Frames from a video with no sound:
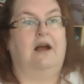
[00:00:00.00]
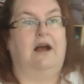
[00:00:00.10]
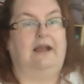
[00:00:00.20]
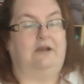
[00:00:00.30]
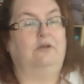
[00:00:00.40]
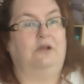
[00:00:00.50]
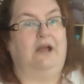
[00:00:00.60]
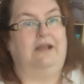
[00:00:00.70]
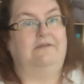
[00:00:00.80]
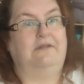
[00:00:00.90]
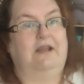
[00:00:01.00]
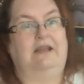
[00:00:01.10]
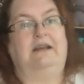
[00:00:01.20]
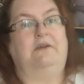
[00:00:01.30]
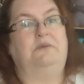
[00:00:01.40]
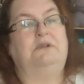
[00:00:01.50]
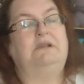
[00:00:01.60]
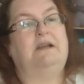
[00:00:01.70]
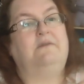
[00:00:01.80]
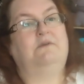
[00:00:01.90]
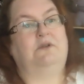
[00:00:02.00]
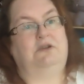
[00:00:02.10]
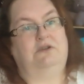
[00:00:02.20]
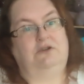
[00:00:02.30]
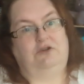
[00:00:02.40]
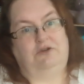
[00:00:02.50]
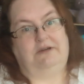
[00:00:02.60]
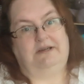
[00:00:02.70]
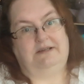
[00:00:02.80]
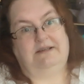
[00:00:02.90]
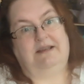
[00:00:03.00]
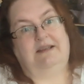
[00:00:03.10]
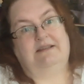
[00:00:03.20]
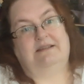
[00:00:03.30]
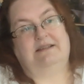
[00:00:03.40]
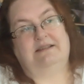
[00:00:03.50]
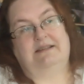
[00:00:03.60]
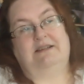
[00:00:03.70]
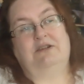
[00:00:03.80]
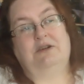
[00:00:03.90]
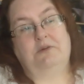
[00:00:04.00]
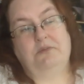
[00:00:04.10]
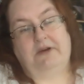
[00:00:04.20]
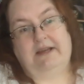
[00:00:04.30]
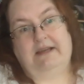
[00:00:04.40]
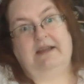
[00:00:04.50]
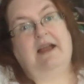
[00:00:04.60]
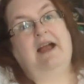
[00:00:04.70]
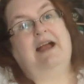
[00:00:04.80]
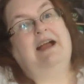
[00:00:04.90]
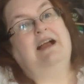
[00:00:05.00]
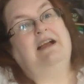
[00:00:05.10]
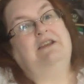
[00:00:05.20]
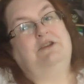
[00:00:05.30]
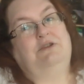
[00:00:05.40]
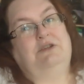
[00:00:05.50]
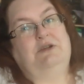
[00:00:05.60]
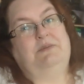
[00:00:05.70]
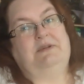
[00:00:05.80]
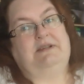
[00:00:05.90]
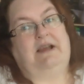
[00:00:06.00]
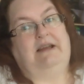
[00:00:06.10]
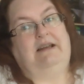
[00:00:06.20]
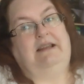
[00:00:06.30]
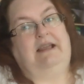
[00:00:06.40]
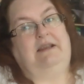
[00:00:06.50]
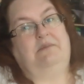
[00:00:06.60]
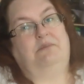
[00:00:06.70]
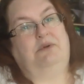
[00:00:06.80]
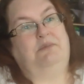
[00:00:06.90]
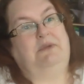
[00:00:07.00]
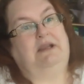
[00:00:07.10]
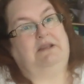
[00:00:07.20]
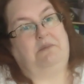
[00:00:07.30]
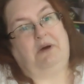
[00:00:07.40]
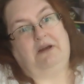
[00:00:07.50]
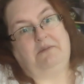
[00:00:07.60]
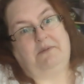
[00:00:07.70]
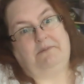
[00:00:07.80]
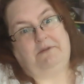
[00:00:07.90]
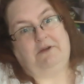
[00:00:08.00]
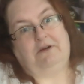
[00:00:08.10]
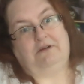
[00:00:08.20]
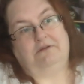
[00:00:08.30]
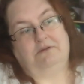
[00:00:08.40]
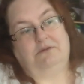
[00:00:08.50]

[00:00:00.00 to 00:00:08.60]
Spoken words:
I go live, and I would love for you to join us. Since I took a break, YouTube is kind of like put me at the bottom of their